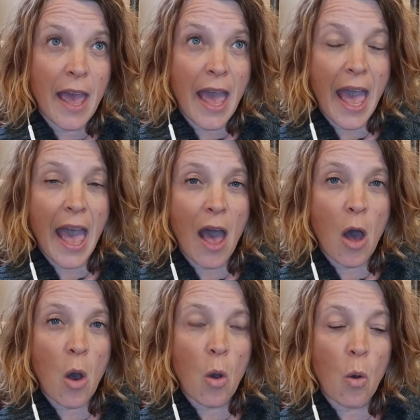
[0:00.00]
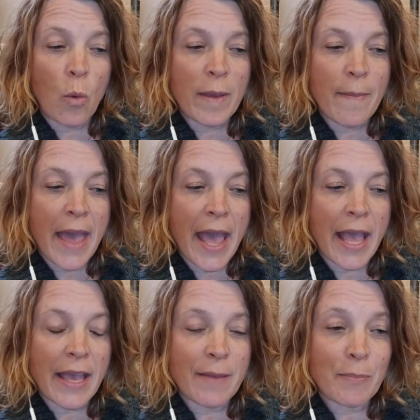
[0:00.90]
how we
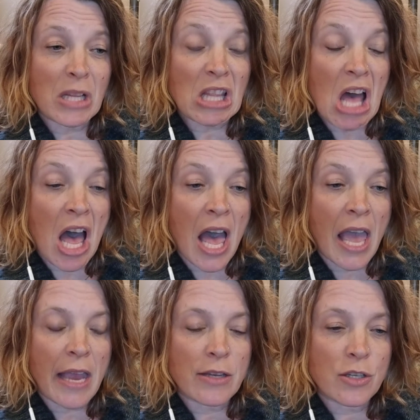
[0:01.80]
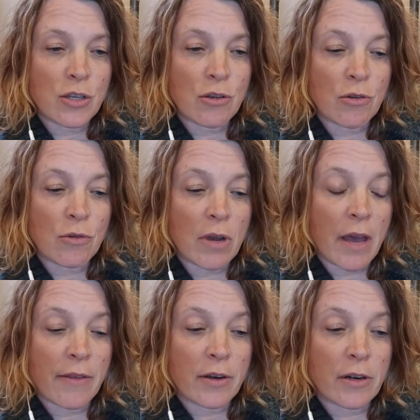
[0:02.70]
may imply to
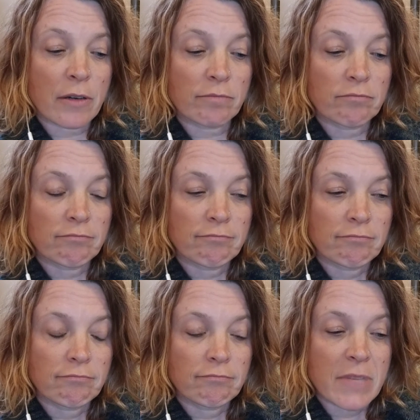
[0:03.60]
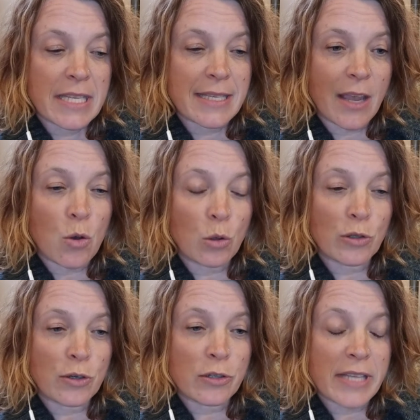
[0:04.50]
other
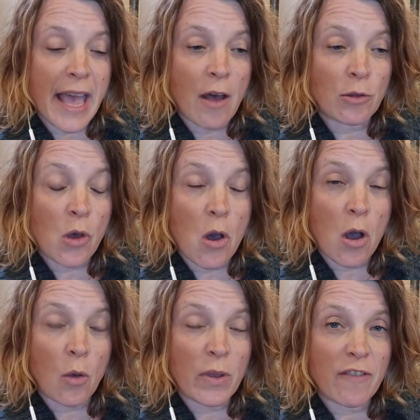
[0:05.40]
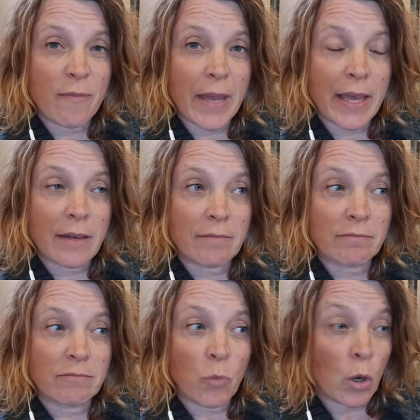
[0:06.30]
stakeholders how long we've
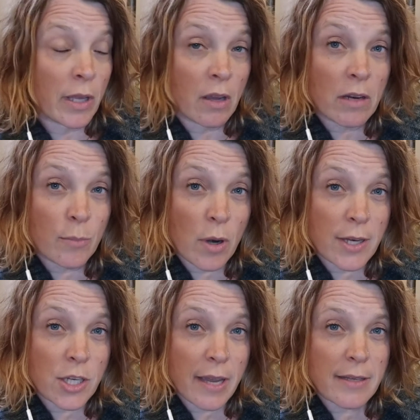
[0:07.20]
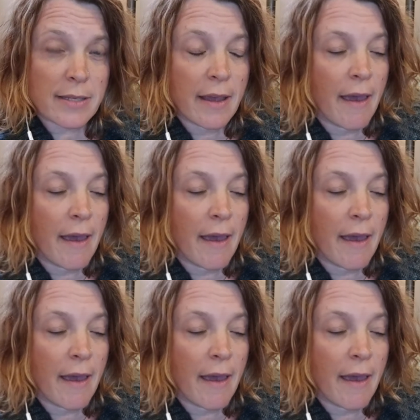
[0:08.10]
been working on a project.